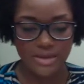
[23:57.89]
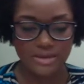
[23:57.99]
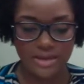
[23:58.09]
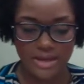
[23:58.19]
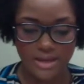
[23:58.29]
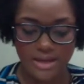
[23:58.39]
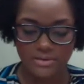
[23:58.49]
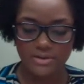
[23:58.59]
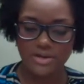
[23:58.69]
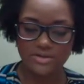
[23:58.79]
The
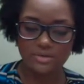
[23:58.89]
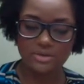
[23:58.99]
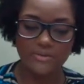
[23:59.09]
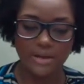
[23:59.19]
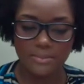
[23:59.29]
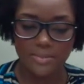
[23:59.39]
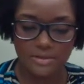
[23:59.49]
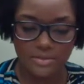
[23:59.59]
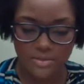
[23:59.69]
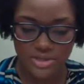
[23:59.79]
International Development
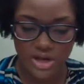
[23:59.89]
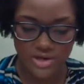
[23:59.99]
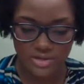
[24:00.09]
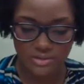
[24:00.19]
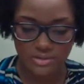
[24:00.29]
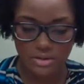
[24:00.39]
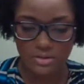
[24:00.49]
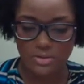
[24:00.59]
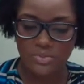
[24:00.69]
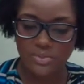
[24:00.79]
Association,
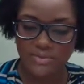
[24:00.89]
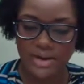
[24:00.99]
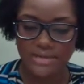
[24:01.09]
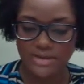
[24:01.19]
which provides